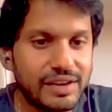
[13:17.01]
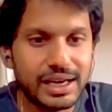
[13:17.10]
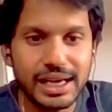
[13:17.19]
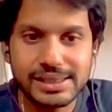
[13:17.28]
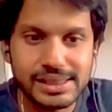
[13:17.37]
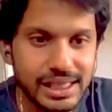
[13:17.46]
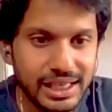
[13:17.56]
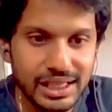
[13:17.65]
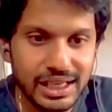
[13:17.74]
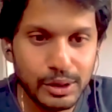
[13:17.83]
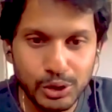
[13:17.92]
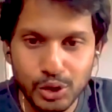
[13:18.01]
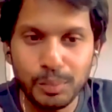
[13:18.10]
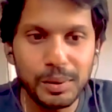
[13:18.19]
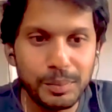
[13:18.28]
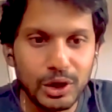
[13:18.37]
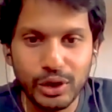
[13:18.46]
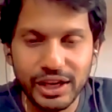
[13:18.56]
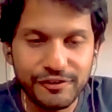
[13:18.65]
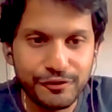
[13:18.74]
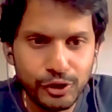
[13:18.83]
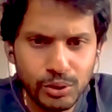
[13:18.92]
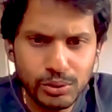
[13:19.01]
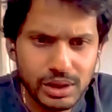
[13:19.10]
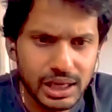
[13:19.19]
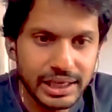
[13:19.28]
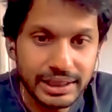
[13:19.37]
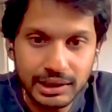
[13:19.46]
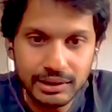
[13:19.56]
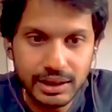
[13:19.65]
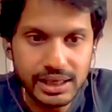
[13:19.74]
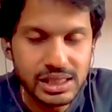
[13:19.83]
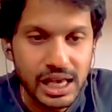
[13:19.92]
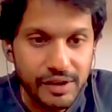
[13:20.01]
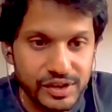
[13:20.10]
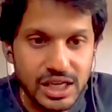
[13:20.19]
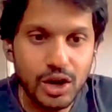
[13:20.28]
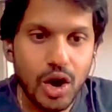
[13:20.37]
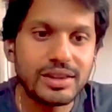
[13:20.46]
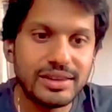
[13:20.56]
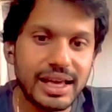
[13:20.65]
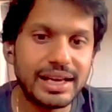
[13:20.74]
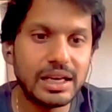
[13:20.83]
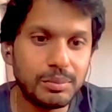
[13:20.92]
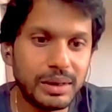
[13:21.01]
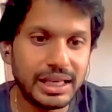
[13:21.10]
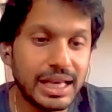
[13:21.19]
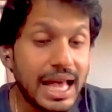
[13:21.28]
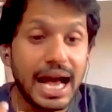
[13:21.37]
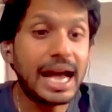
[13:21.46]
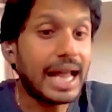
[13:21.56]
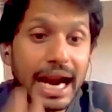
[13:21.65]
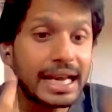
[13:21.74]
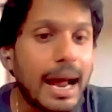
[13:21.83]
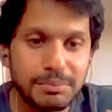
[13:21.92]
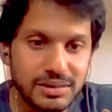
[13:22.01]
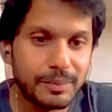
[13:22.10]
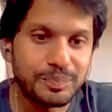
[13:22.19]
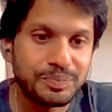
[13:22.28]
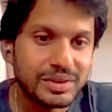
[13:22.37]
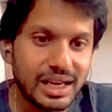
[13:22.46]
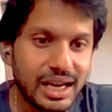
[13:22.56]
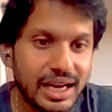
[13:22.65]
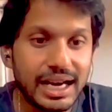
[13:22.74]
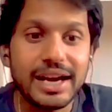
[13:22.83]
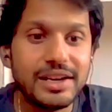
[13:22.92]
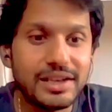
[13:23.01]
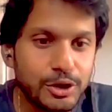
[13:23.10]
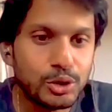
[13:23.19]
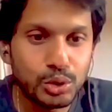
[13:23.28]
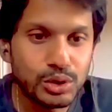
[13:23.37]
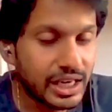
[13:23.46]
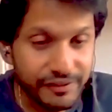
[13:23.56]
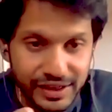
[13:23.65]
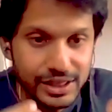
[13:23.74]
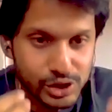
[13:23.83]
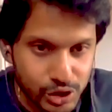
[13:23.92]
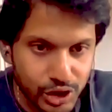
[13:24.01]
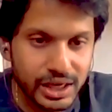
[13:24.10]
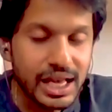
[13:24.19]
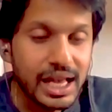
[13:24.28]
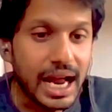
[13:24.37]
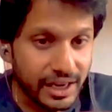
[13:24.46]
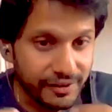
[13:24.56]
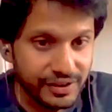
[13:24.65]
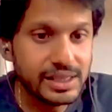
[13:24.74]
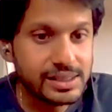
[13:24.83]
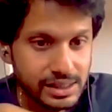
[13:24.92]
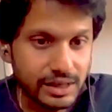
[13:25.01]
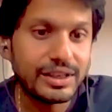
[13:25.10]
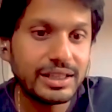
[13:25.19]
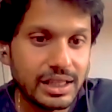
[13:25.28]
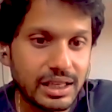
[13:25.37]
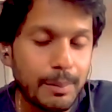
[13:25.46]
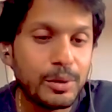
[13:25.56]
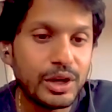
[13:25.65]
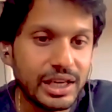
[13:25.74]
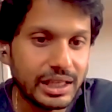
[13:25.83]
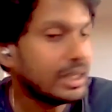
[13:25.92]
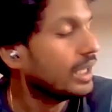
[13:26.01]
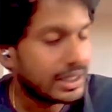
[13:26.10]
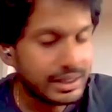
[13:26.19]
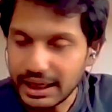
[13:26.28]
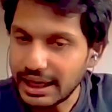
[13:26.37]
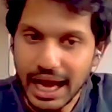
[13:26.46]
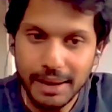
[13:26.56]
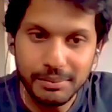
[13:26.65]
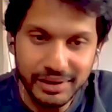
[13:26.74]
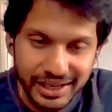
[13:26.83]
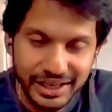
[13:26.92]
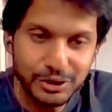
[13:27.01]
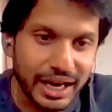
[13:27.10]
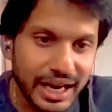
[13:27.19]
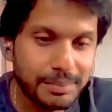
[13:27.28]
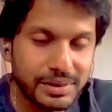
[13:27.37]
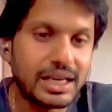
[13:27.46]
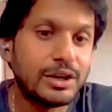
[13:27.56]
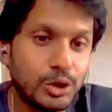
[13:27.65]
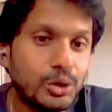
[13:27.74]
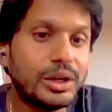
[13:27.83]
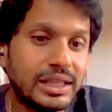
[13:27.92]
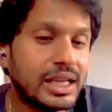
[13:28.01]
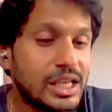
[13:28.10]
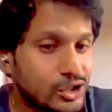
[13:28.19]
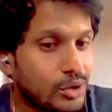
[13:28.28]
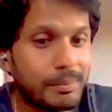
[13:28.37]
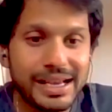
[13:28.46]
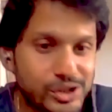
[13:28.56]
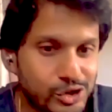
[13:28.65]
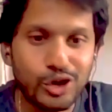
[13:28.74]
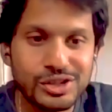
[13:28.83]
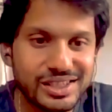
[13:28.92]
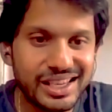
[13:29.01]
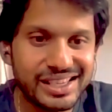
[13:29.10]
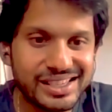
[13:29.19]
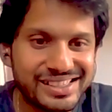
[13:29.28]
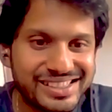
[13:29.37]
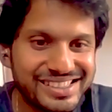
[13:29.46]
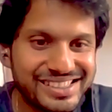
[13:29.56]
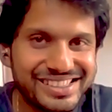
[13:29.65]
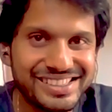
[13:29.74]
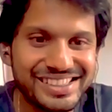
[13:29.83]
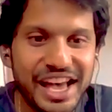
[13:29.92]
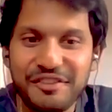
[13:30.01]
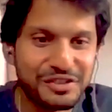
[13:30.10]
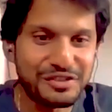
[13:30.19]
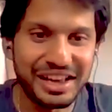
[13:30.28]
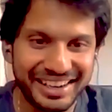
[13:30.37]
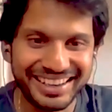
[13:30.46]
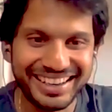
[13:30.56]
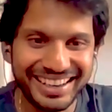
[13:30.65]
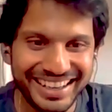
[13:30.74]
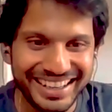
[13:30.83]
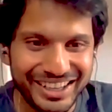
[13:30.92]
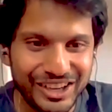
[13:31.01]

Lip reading: Whenever I see you people doing few little things which are not there in me, I adapt them and I try to do that. If it is good and if it is serving the community, then I am ready to adapt it and do it. So my source is everywhere.